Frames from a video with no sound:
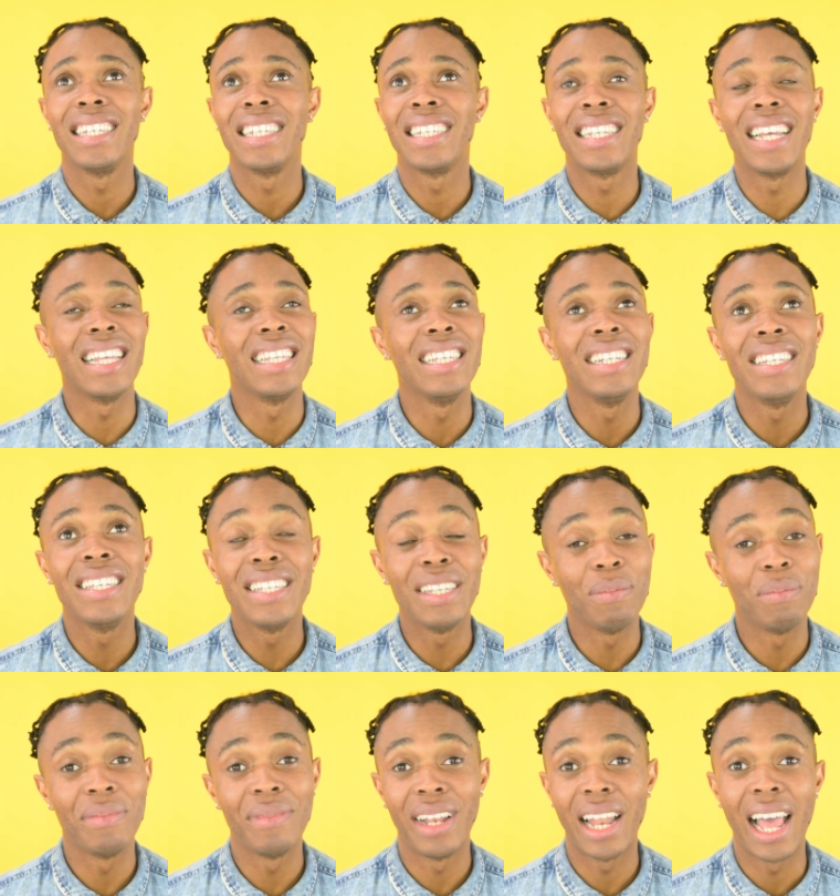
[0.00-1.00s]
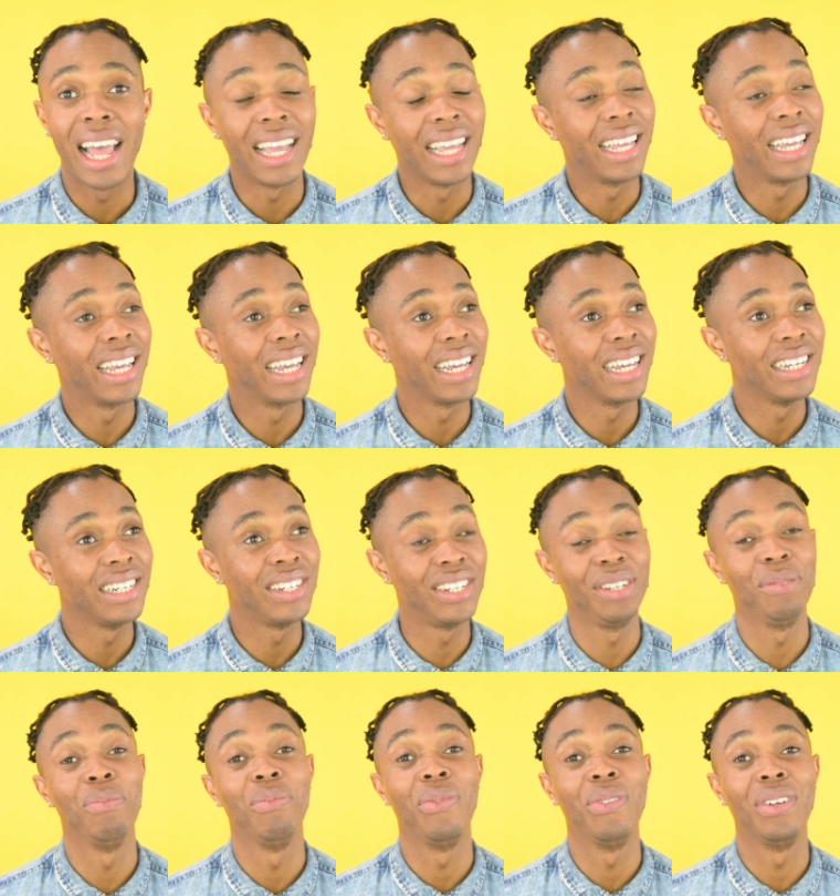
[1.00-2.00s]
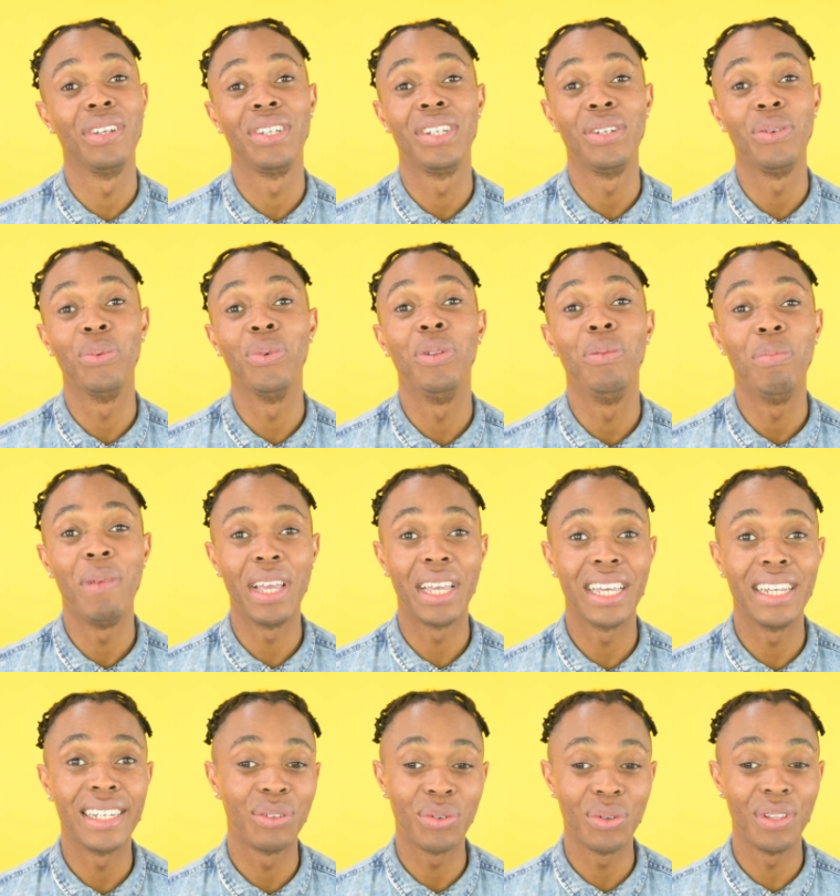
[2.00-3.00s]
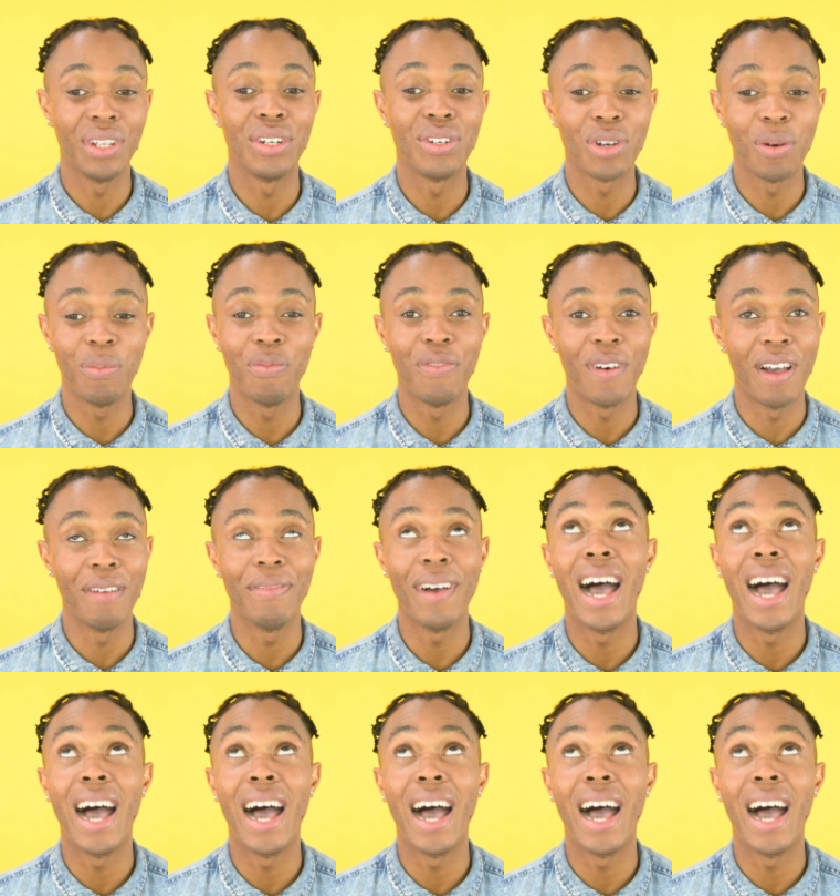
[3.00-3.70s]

doesn't seem like she will make it to the top 5.